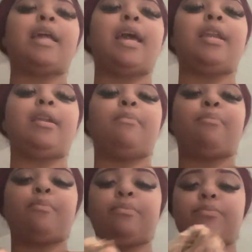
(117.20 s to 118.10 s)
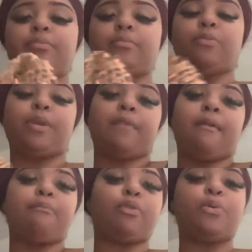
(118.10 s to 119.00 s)
to edit whatever
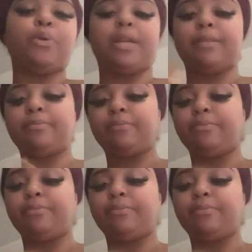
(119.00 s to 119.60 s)
I'm recording.